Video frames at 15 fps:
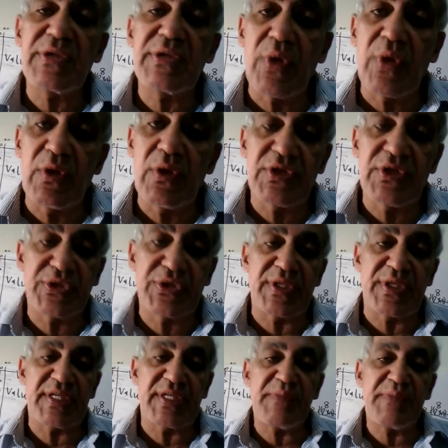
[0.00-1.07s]
all this together,
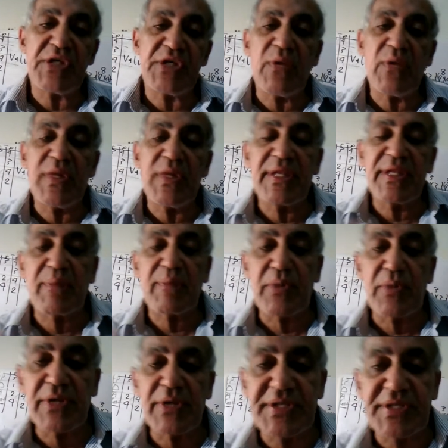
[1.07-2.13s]
especially when the
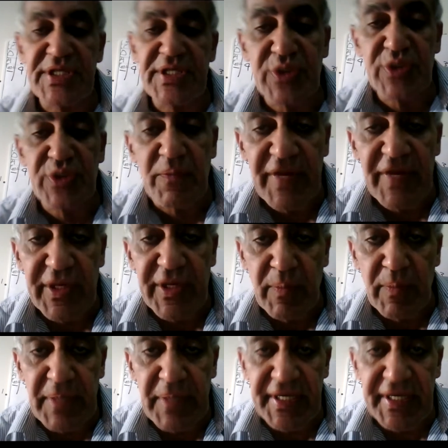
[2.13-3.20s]
product is very
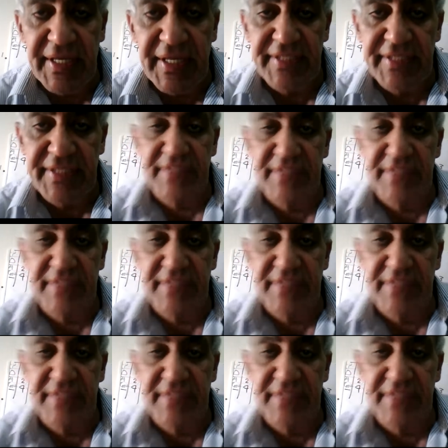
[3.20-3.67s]
complicated.